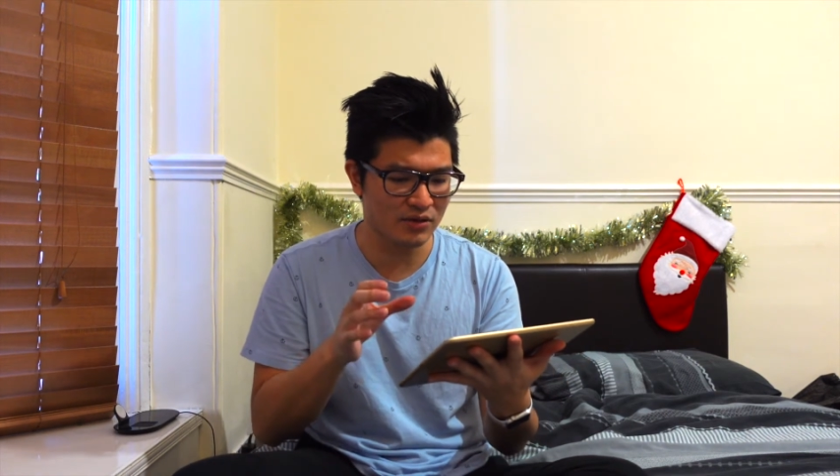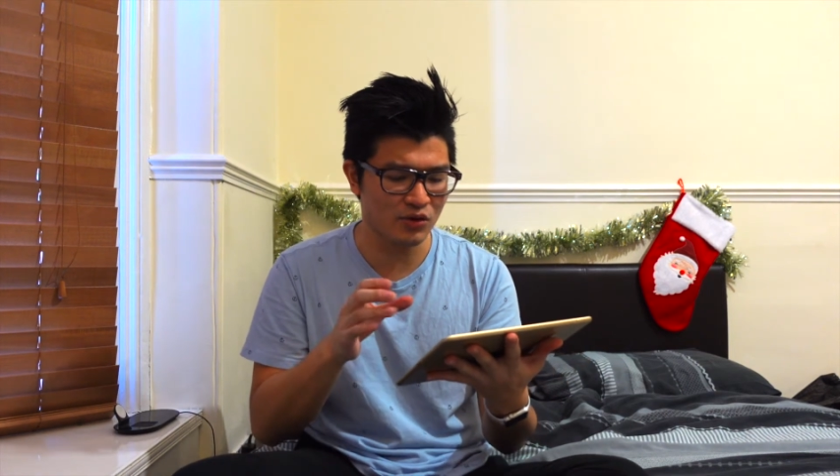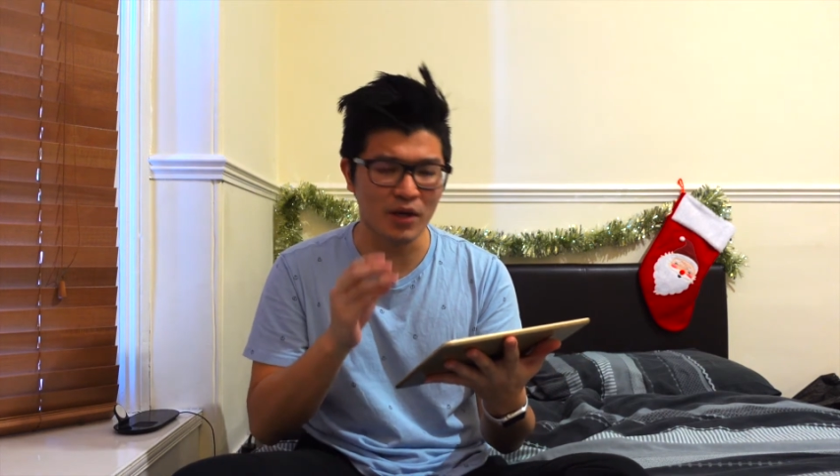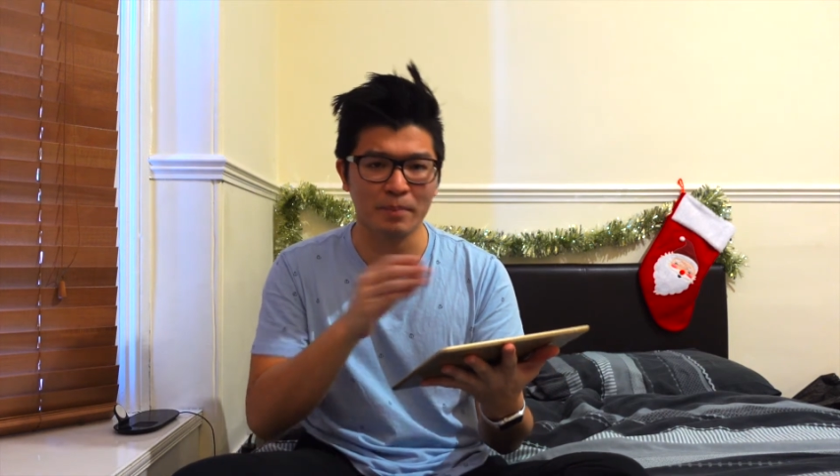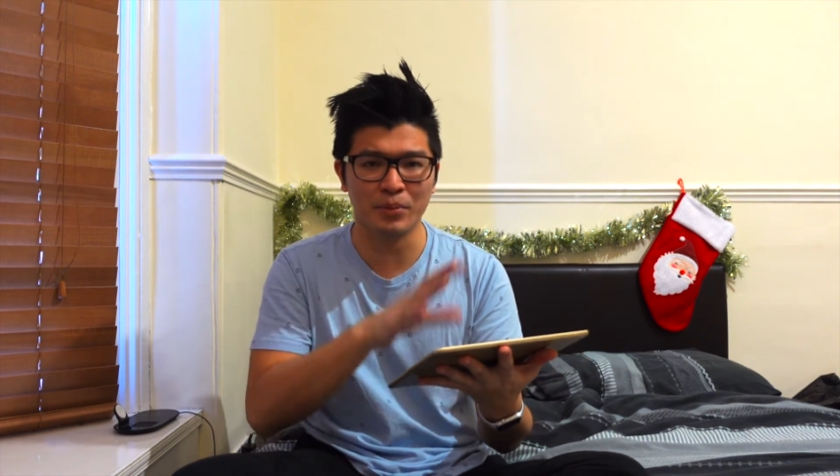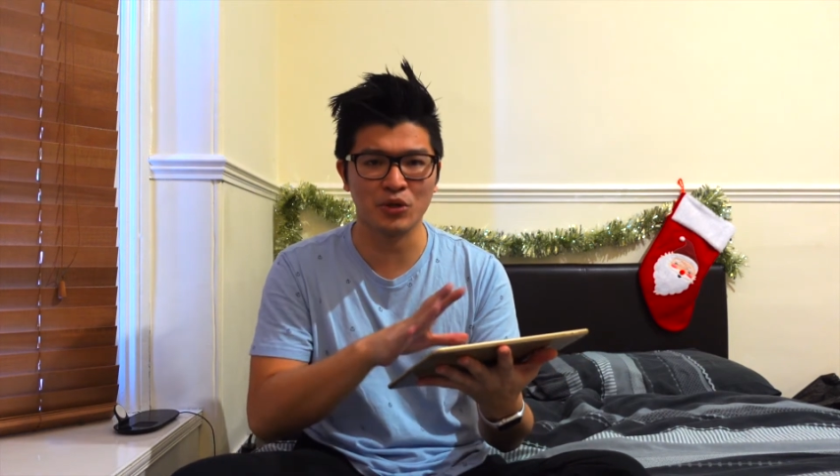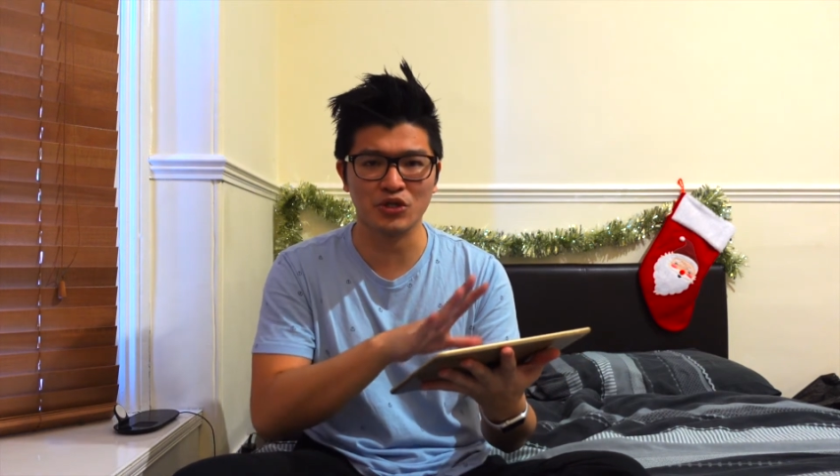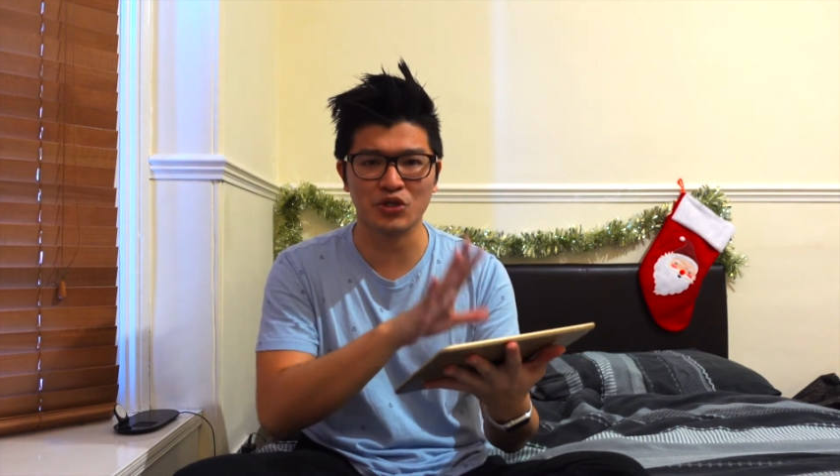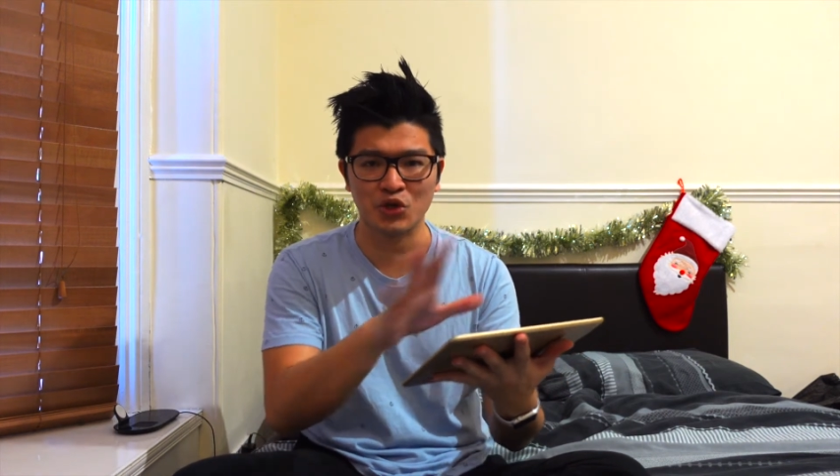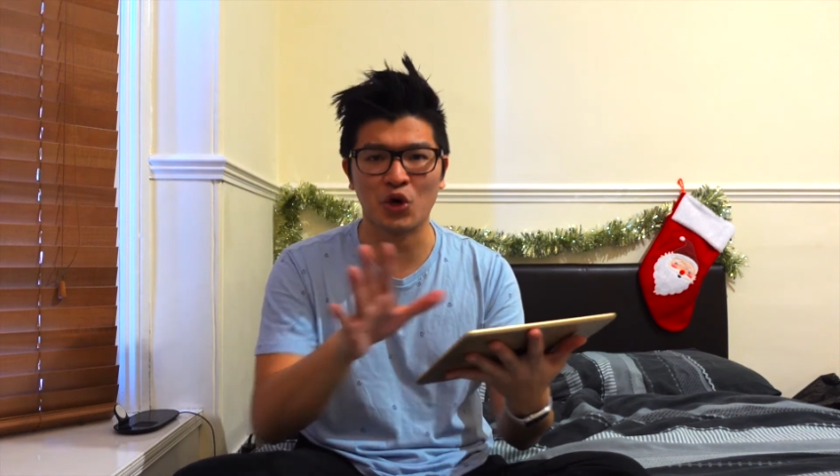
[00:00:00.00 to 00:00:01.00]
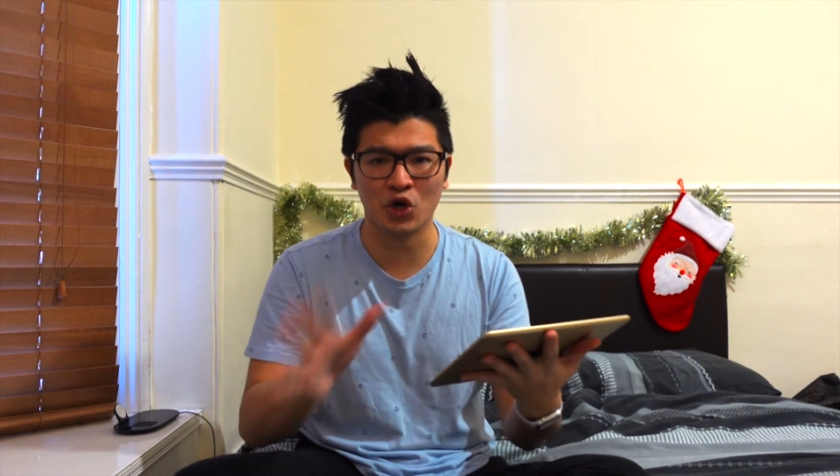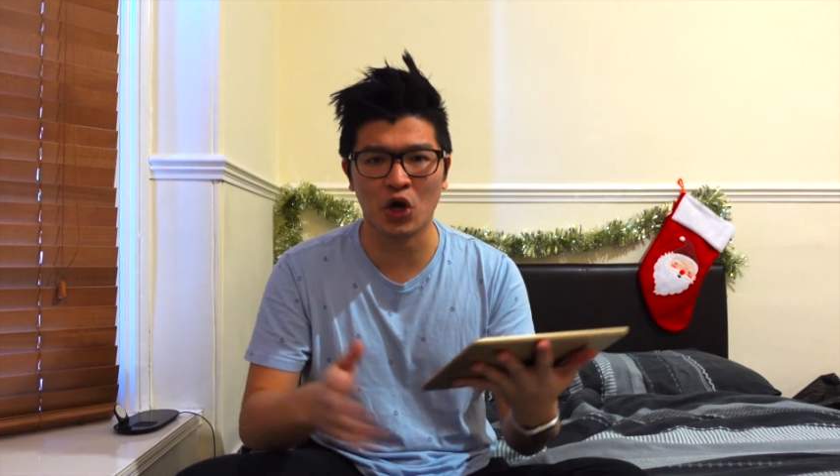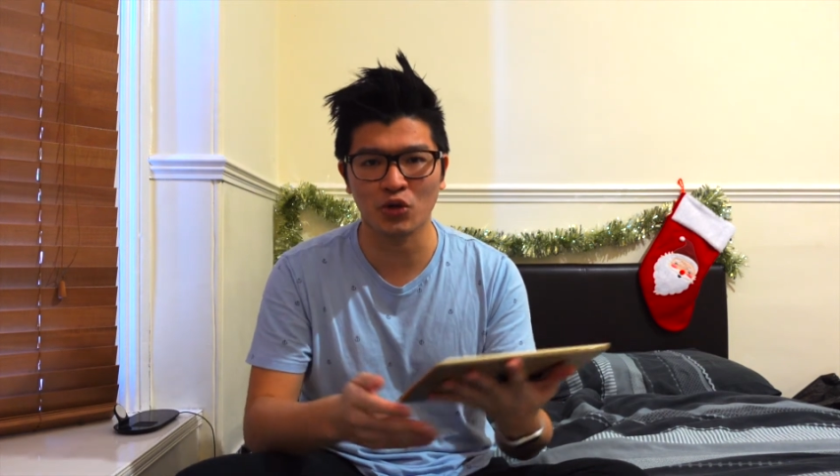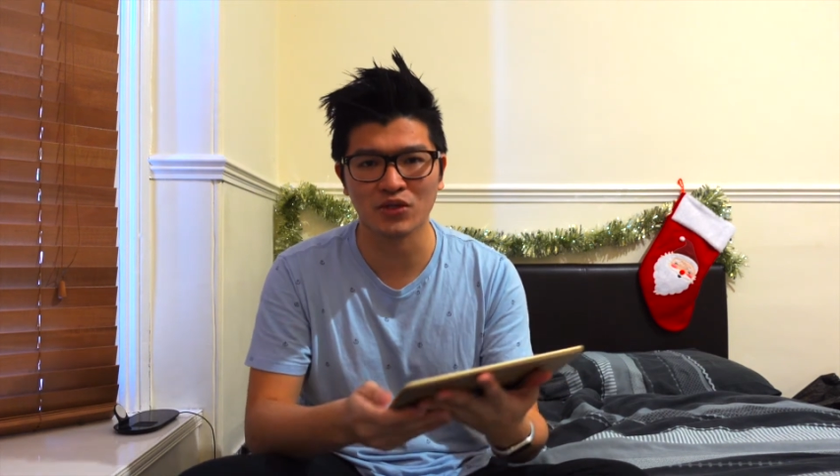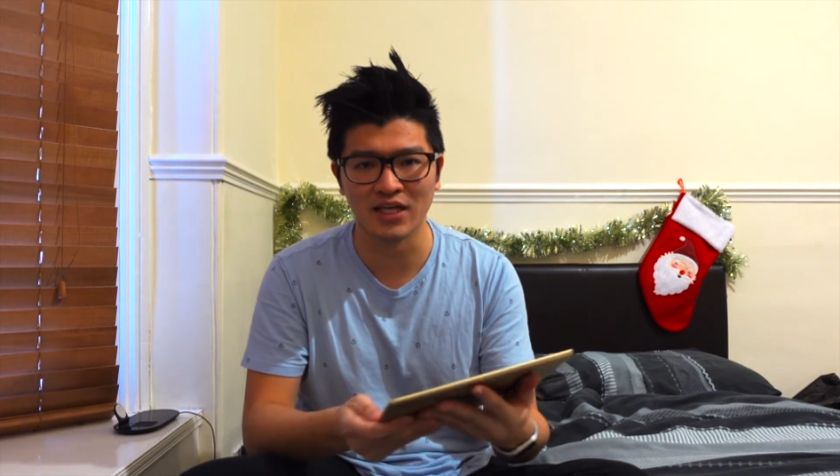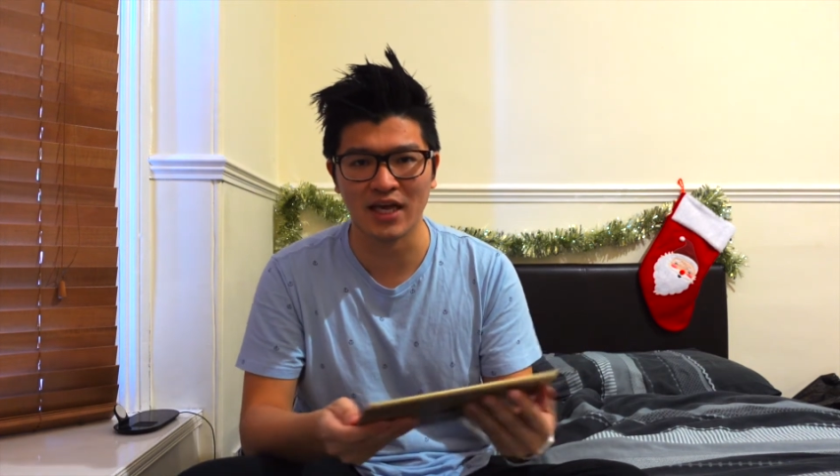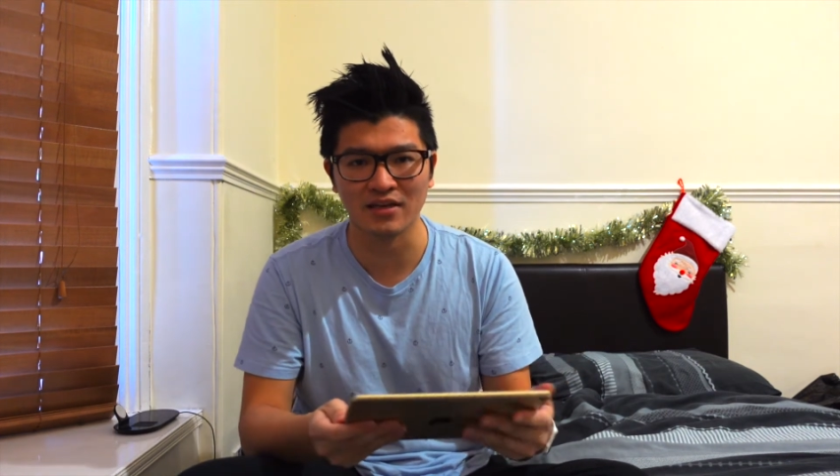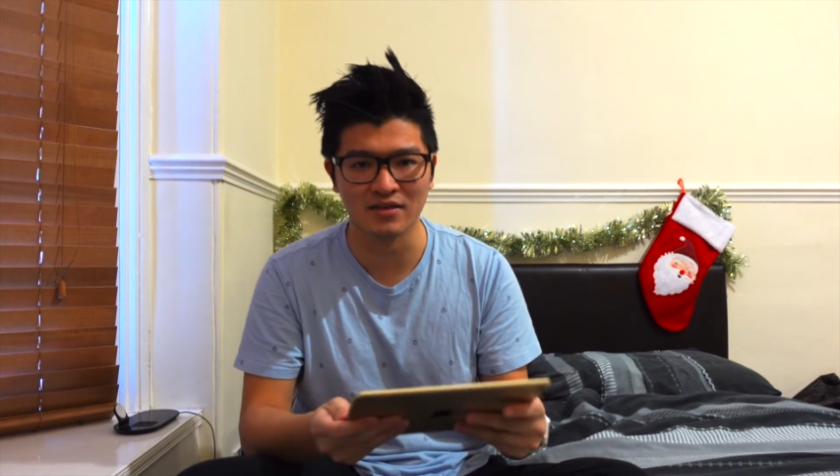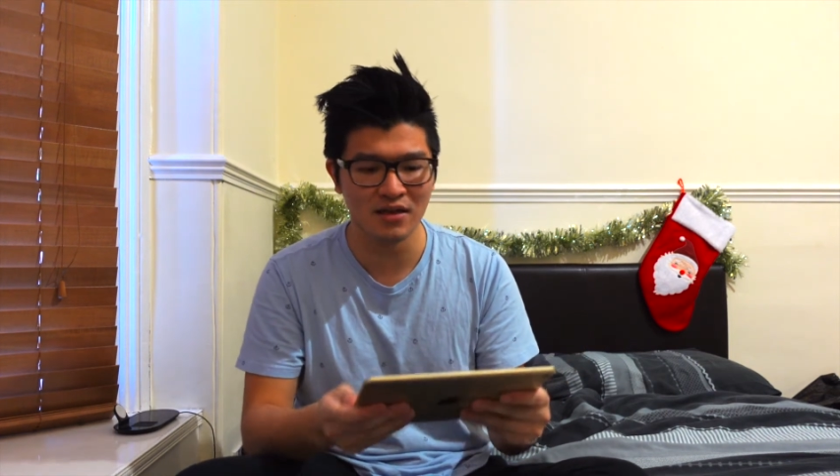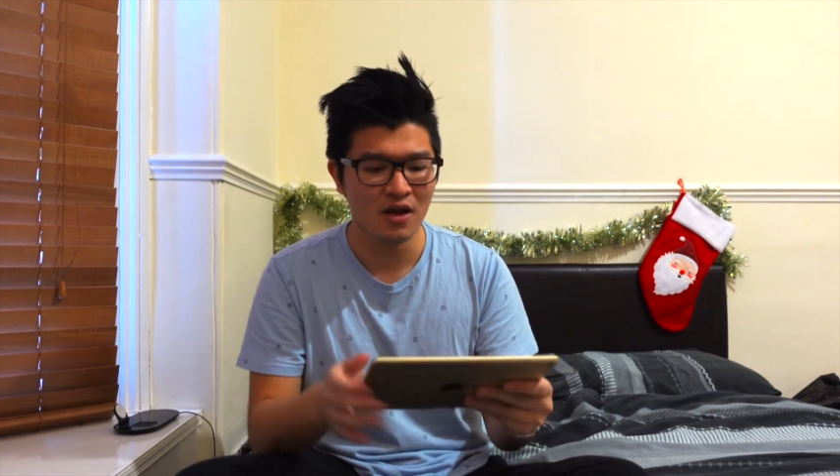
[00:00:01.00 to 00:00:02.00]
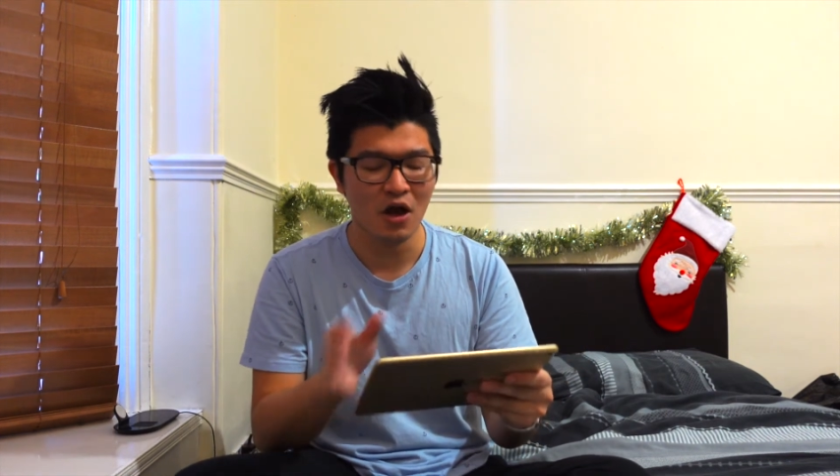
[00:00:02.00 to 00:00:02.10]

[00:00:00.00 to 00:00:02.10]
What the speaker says: you can put your content